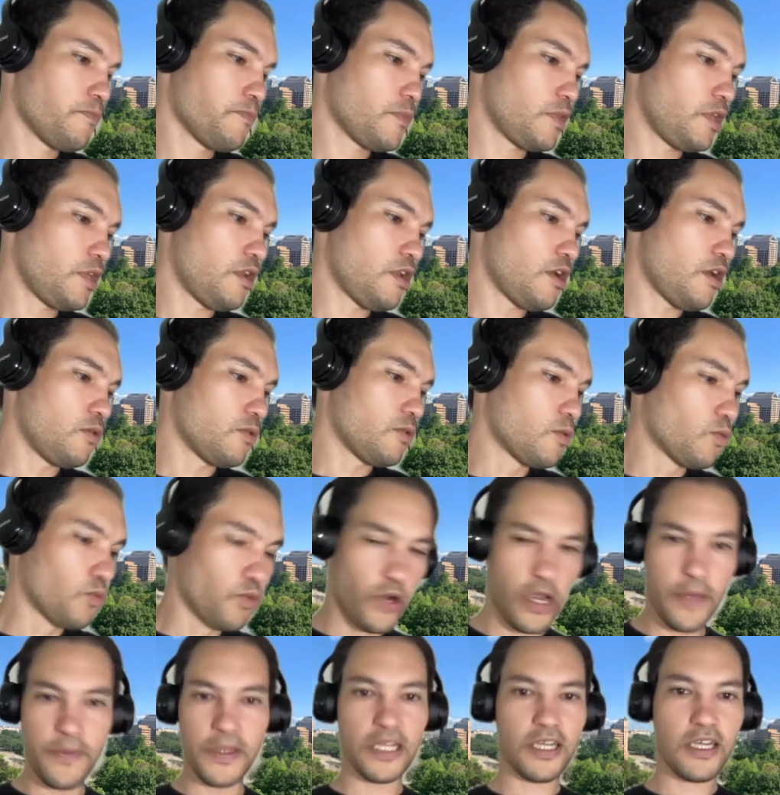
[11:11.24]

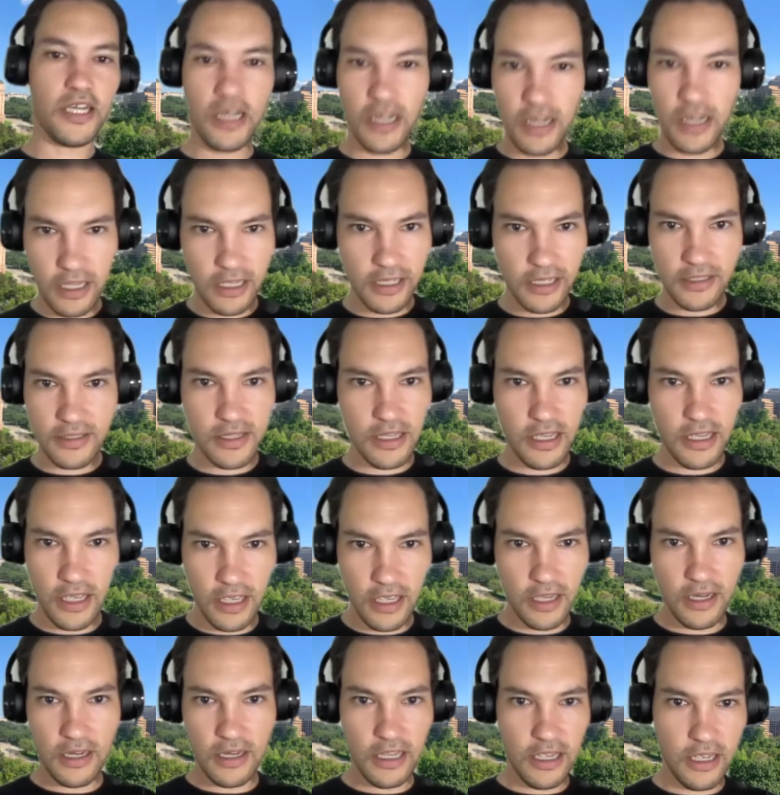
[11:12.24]
ribbon cuttings
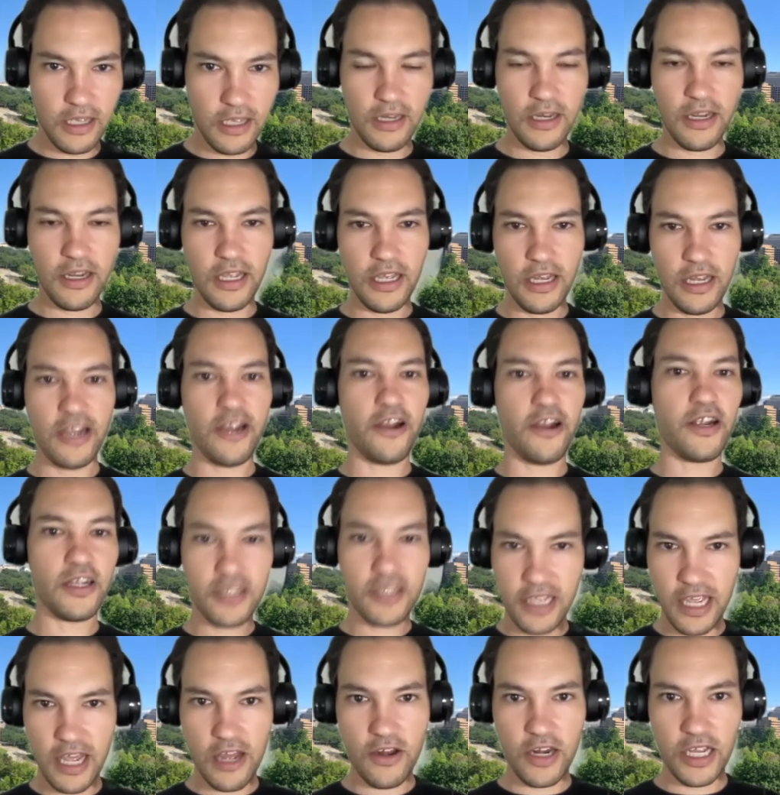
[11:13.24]
in Harris
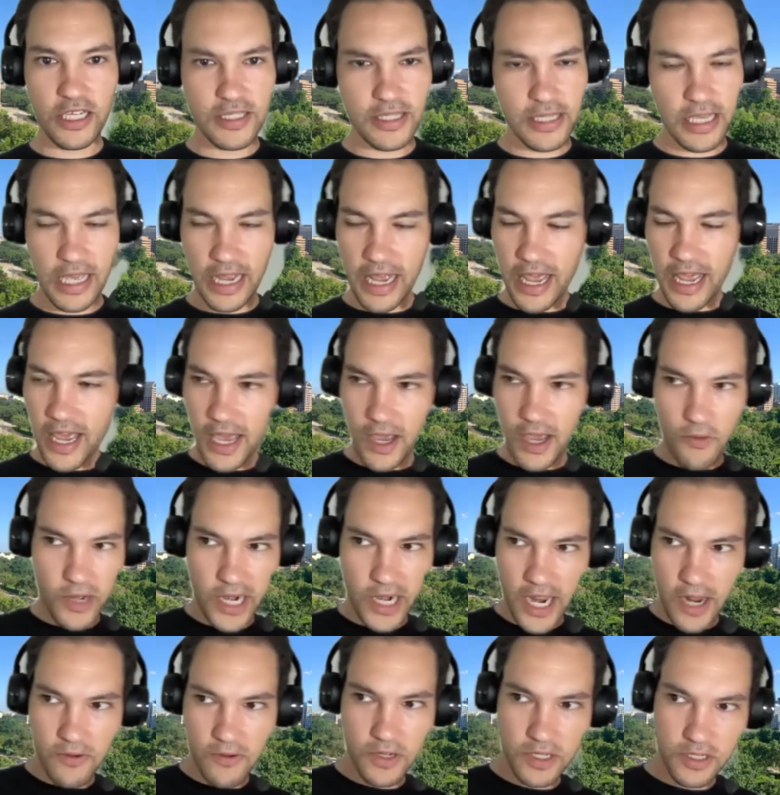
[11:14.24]
County. Said, hey, when
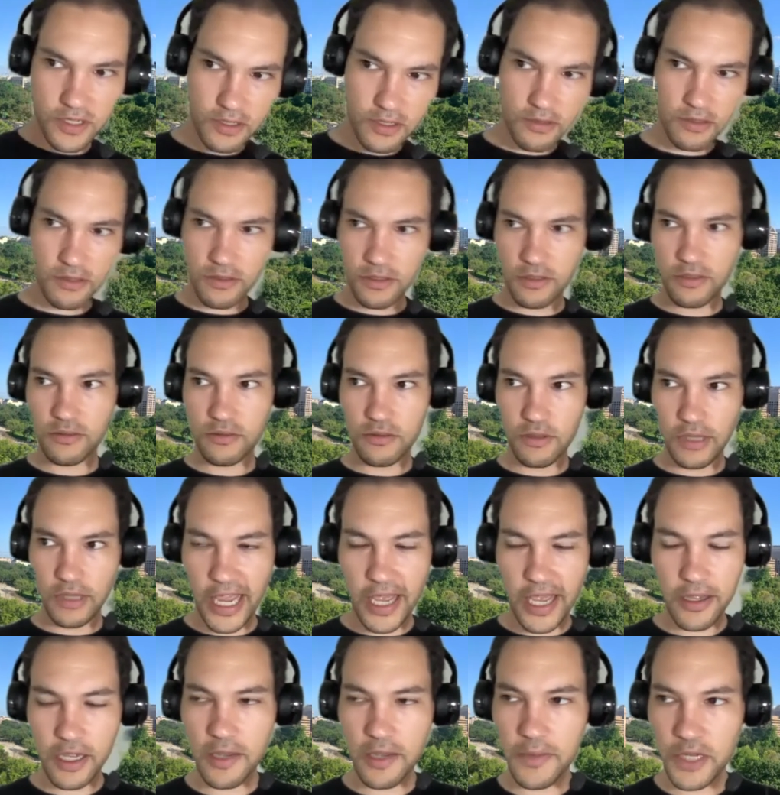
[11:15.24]
I was
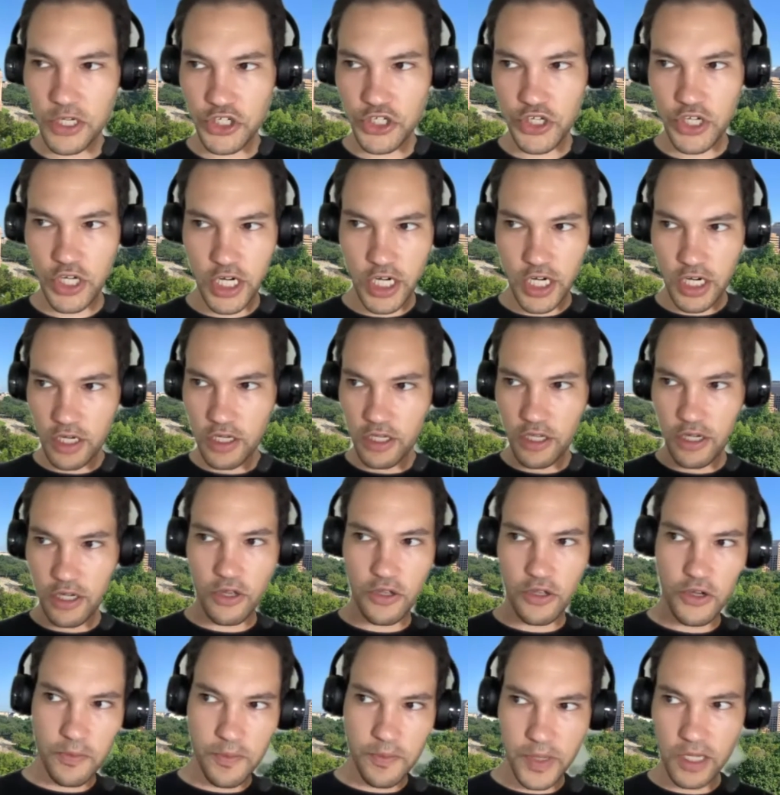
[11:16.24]
land commissioner,
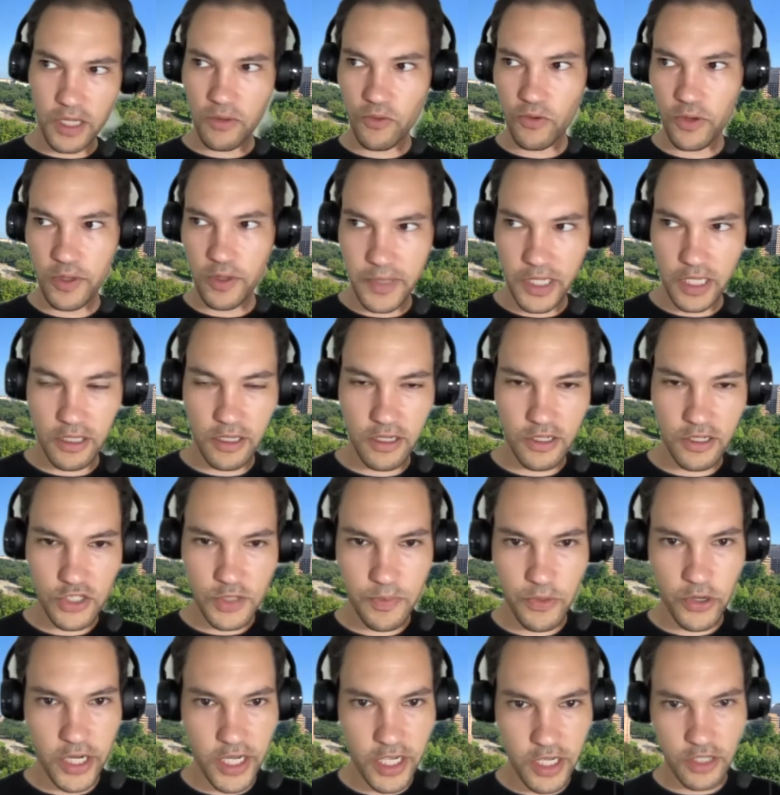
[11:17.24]
you're rebuilding this
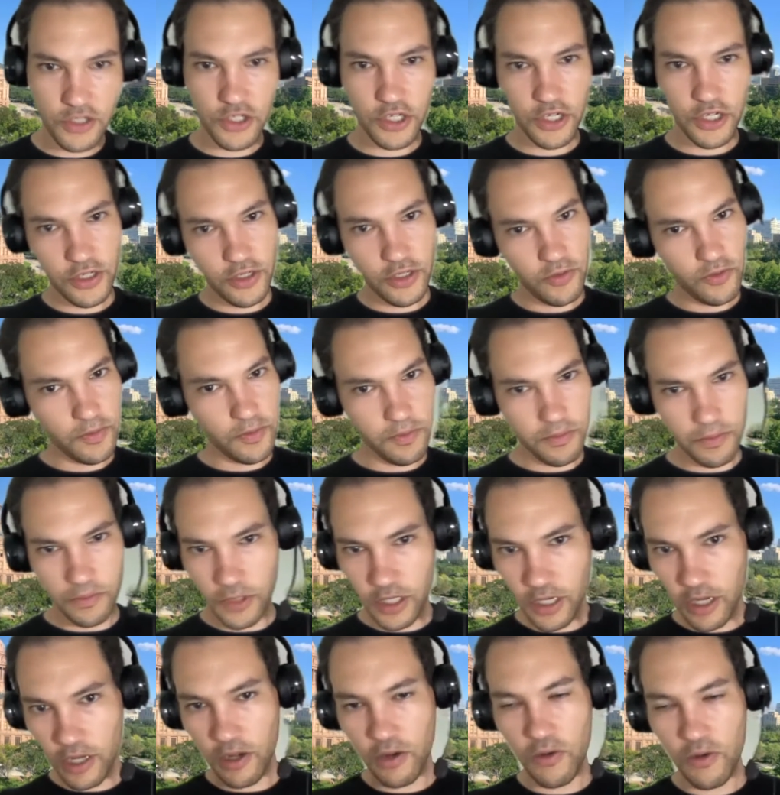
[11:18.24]
bridge, or
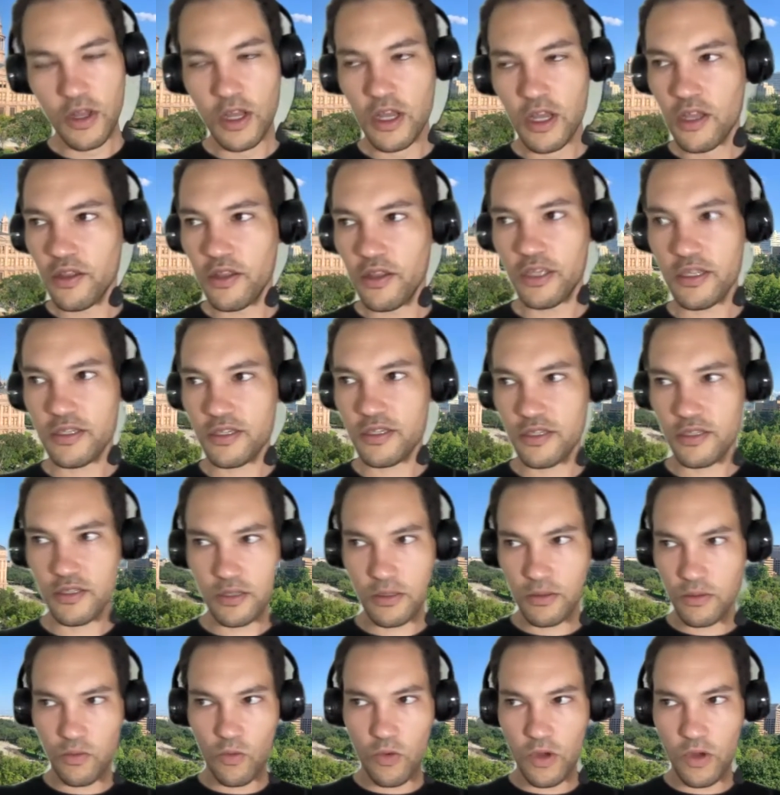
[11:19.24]
this is
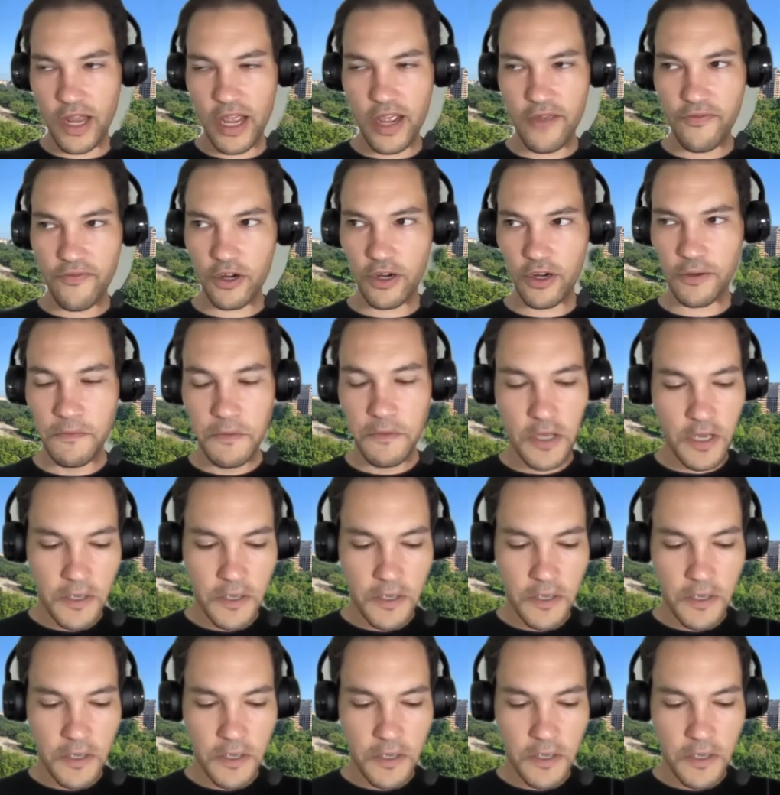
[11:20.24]
whatever.